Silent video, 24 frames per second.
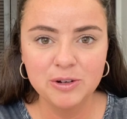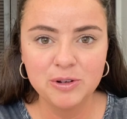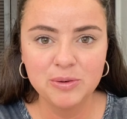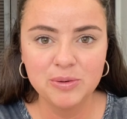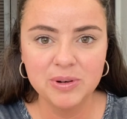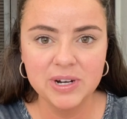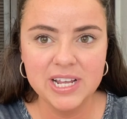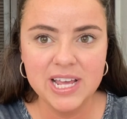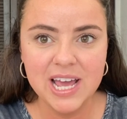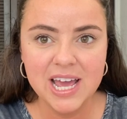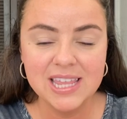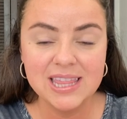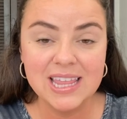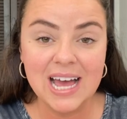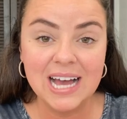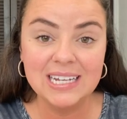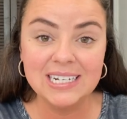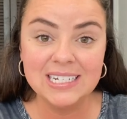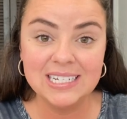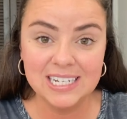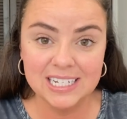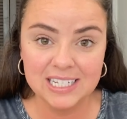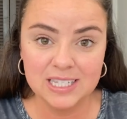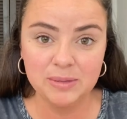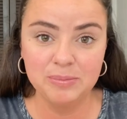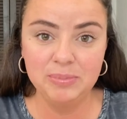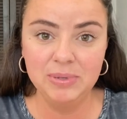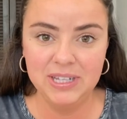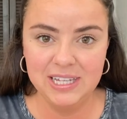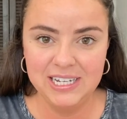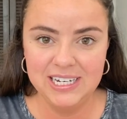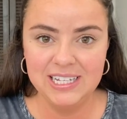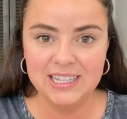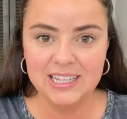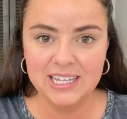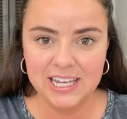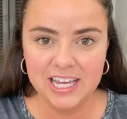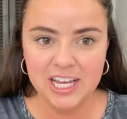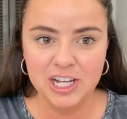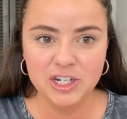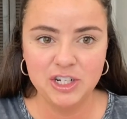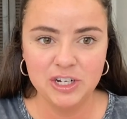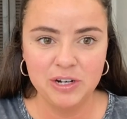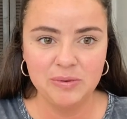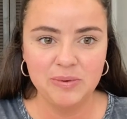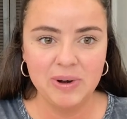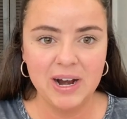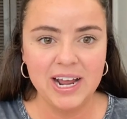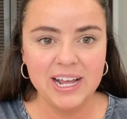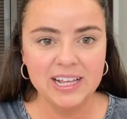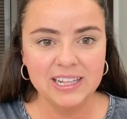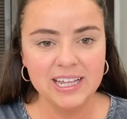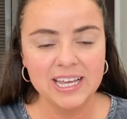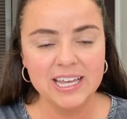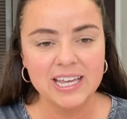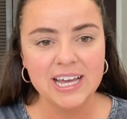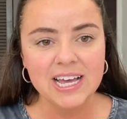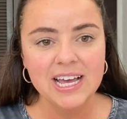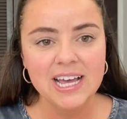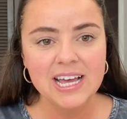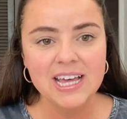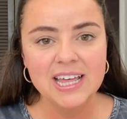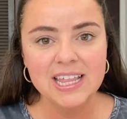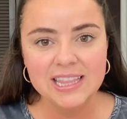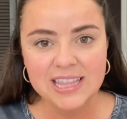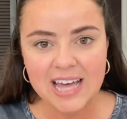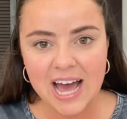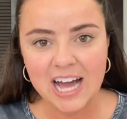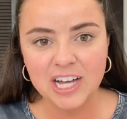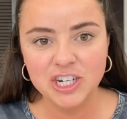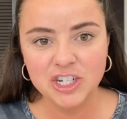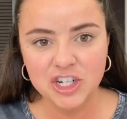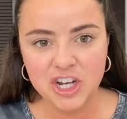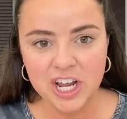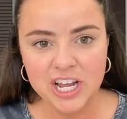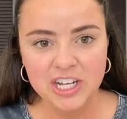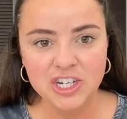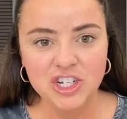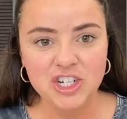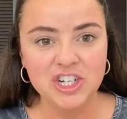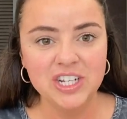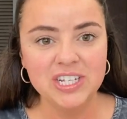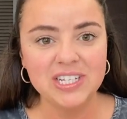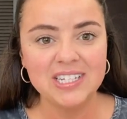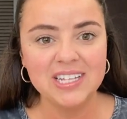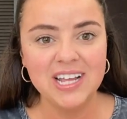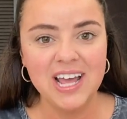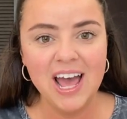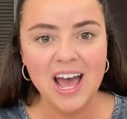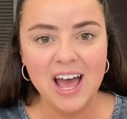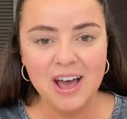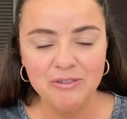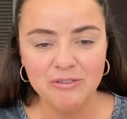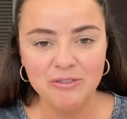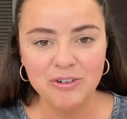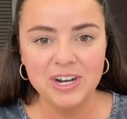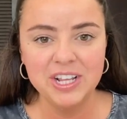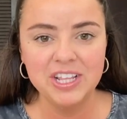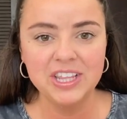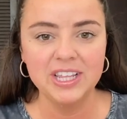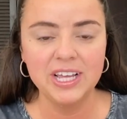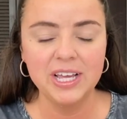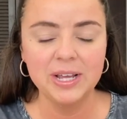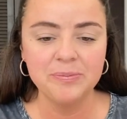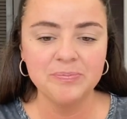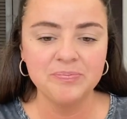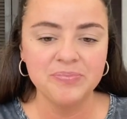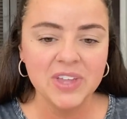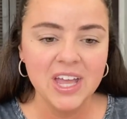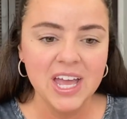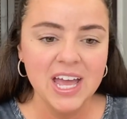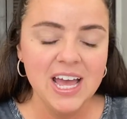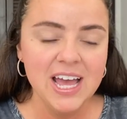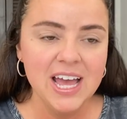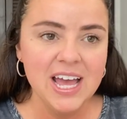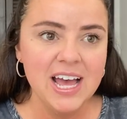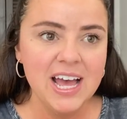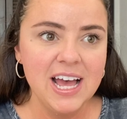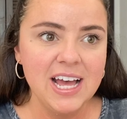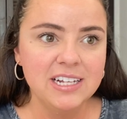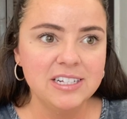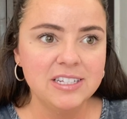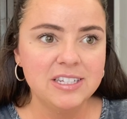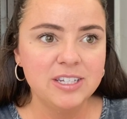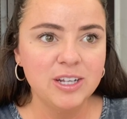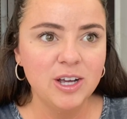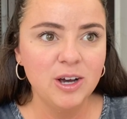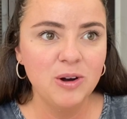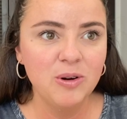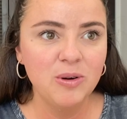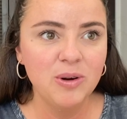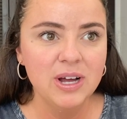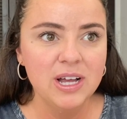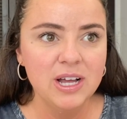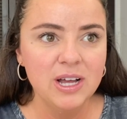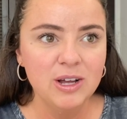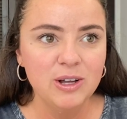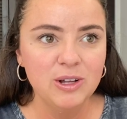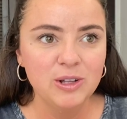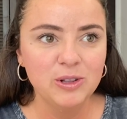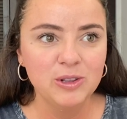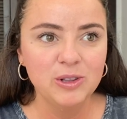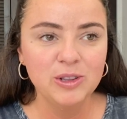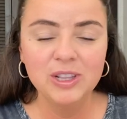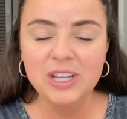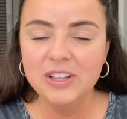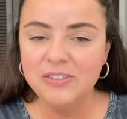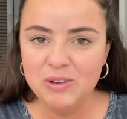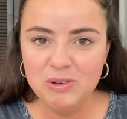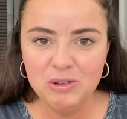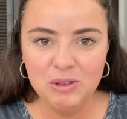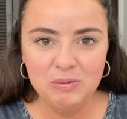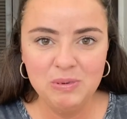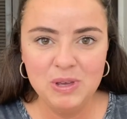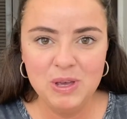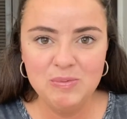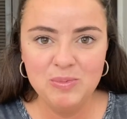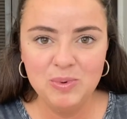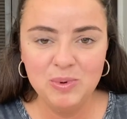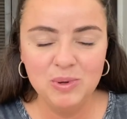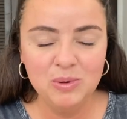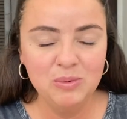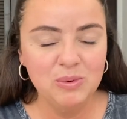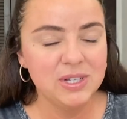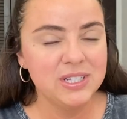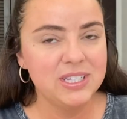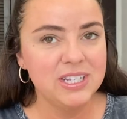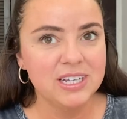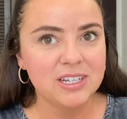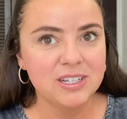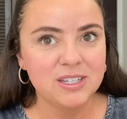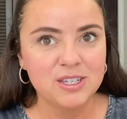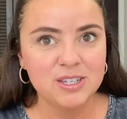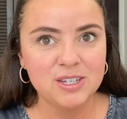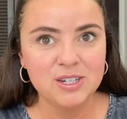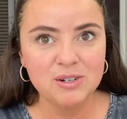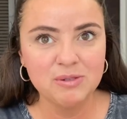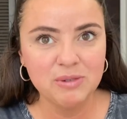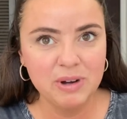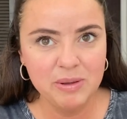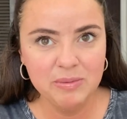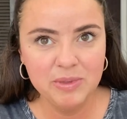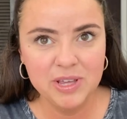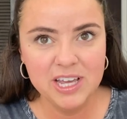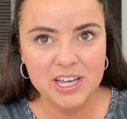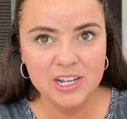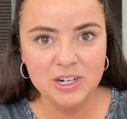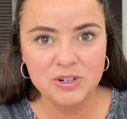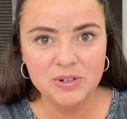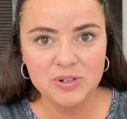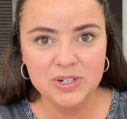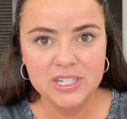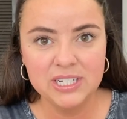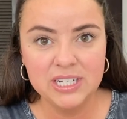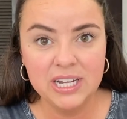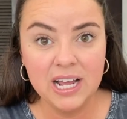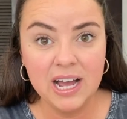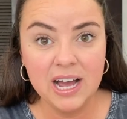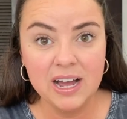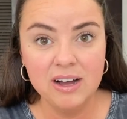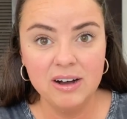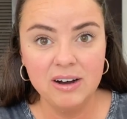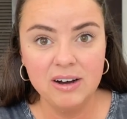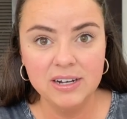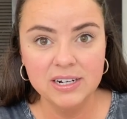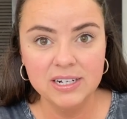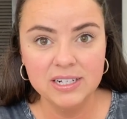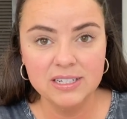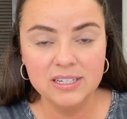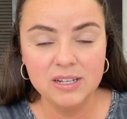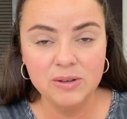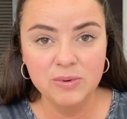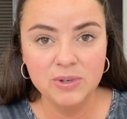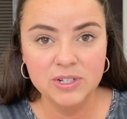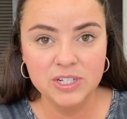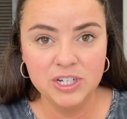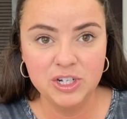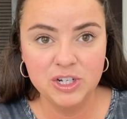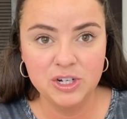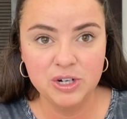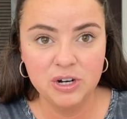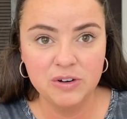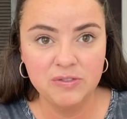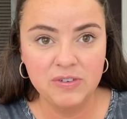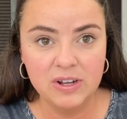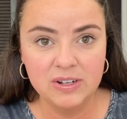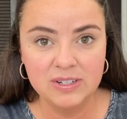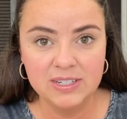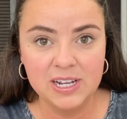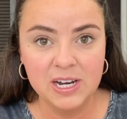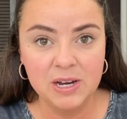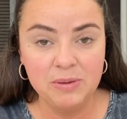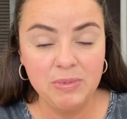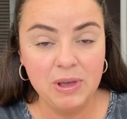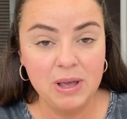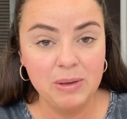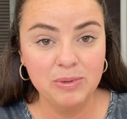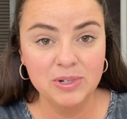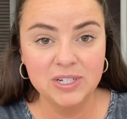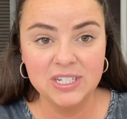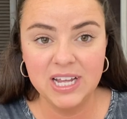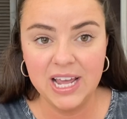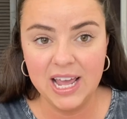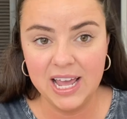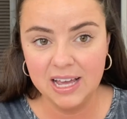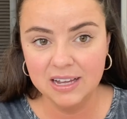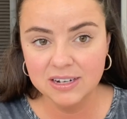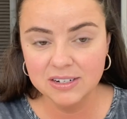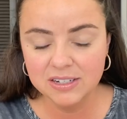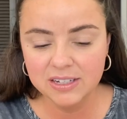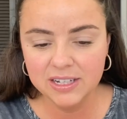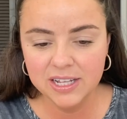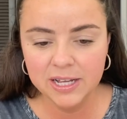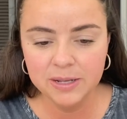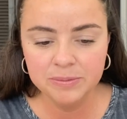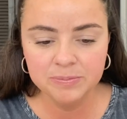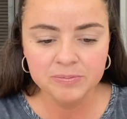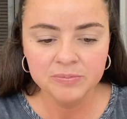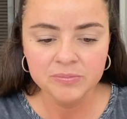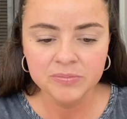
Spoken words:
create that discipline in the kitchen, right? Like that changes everything. And so living with people was extremely interesting. I honestly wasn't sure if I was gonna be able to handle it.